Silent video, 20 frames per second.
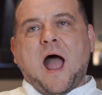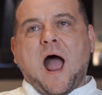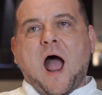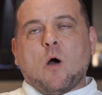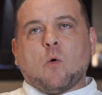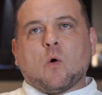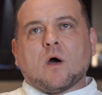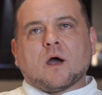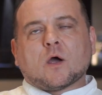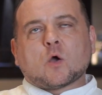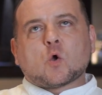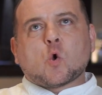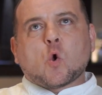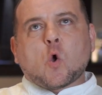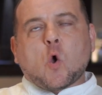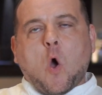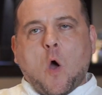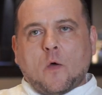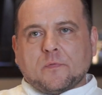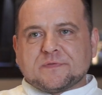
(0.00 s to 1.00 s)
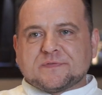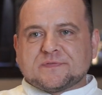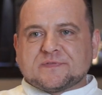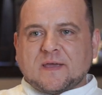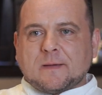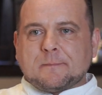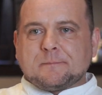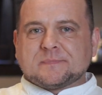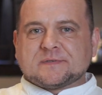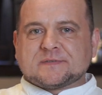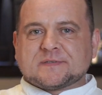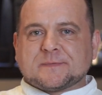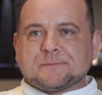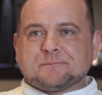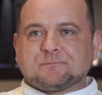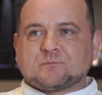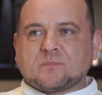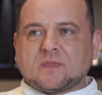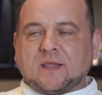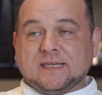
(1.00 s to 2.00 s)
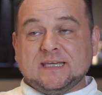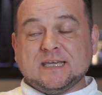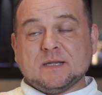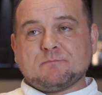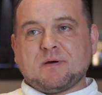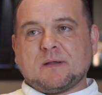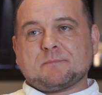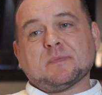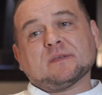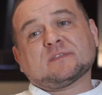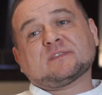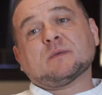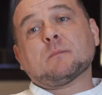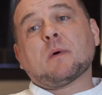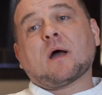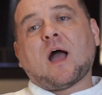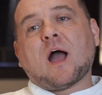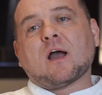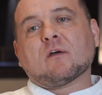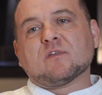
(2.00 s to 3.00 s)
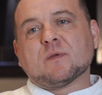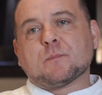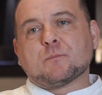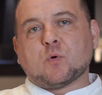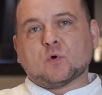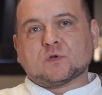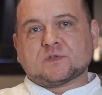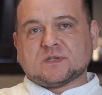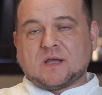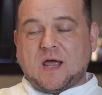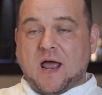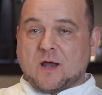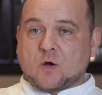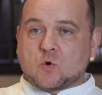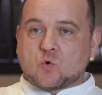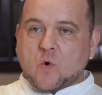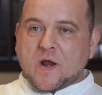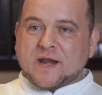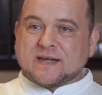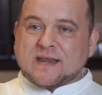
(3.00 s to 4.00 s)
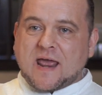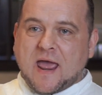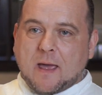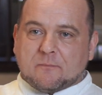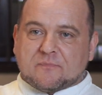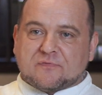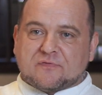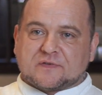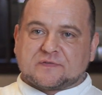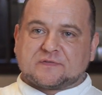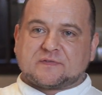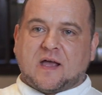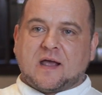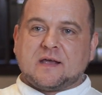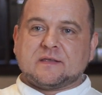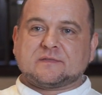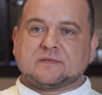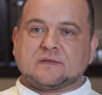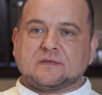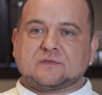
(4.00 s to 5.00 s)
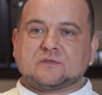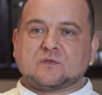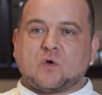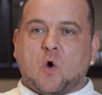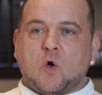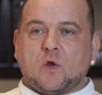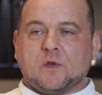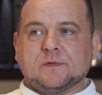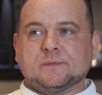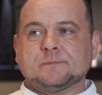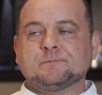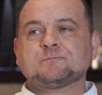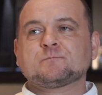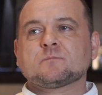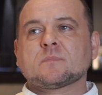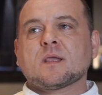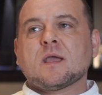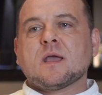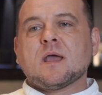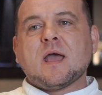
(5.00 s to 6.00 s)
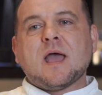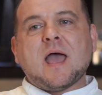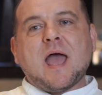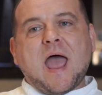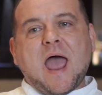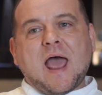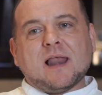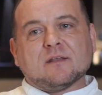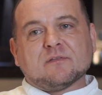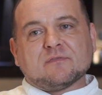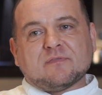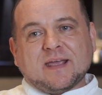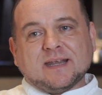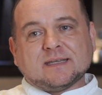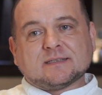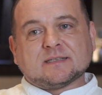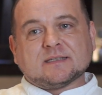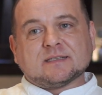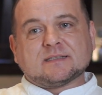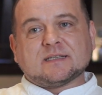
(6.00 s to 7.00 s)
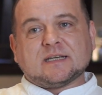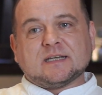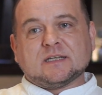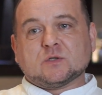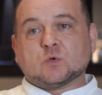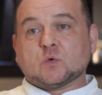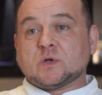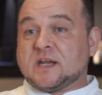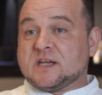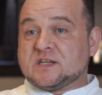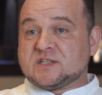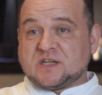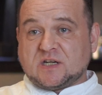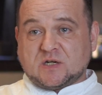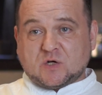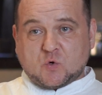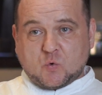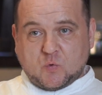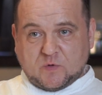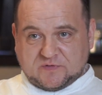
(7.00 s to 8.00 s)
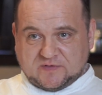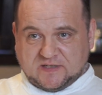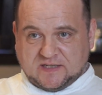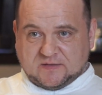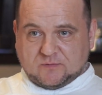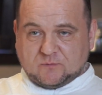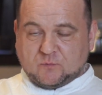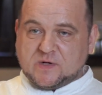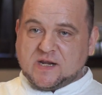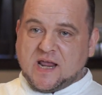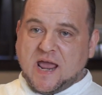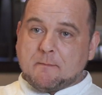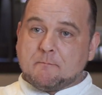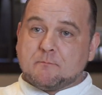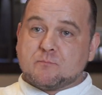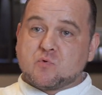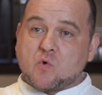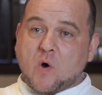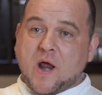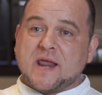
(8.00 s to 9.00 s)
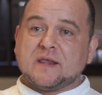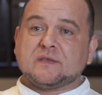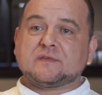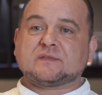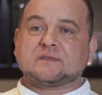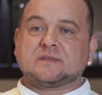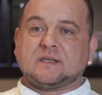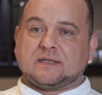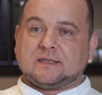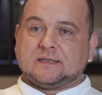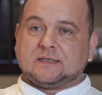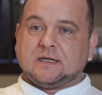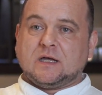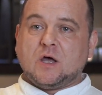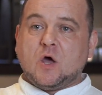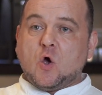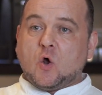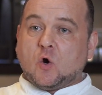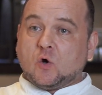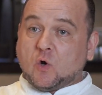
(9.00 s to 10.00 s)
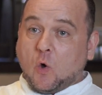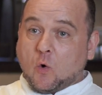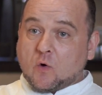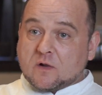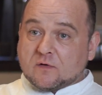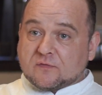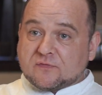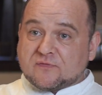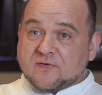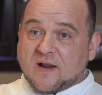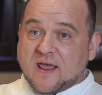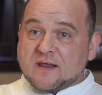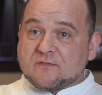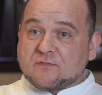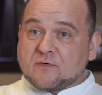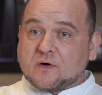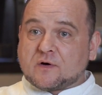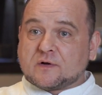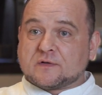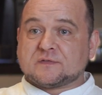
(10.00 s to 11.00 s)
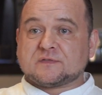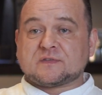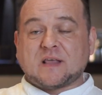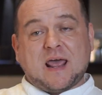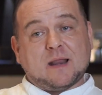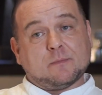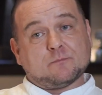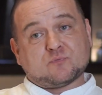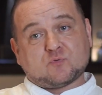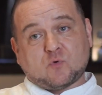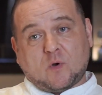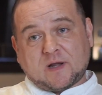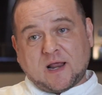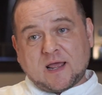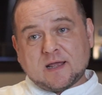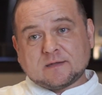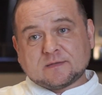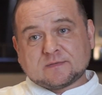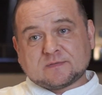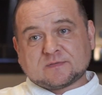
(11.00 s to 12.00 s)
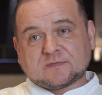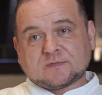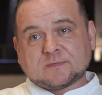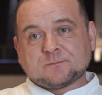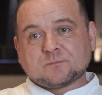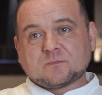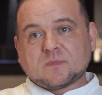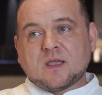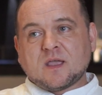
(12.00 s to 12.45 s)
Our concept here in Padma Semarang, we put a great emphasis on elevated Indonesian cuisine. We embrace the local flavors and products.